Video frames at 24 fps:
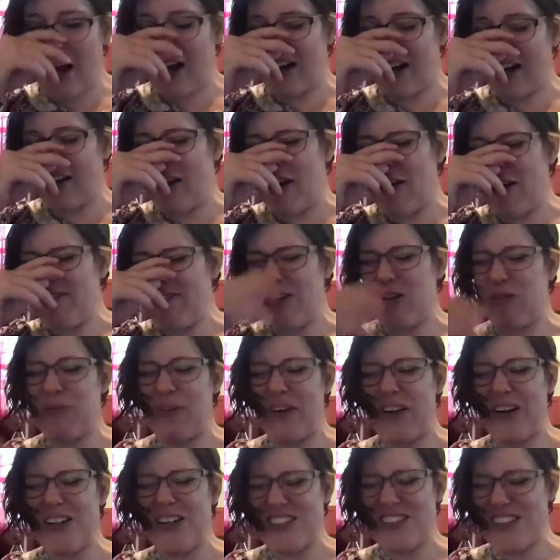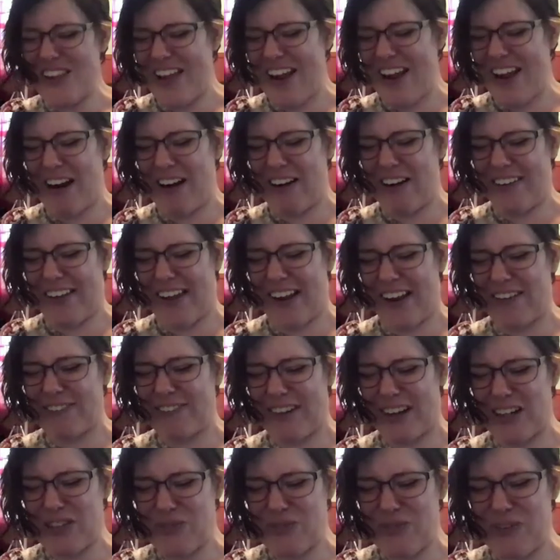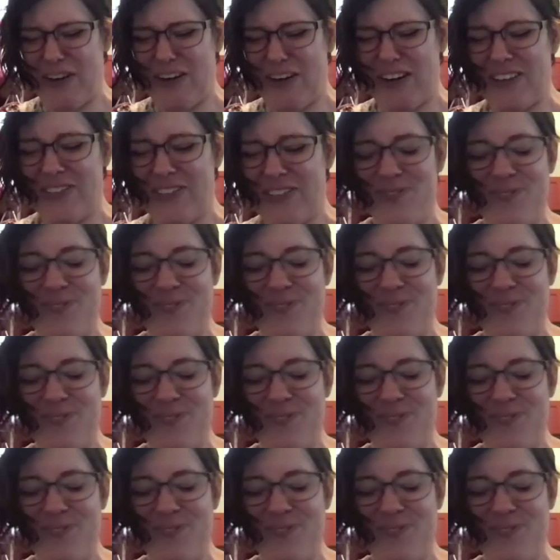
Do you have any pictures of that on like Facebook?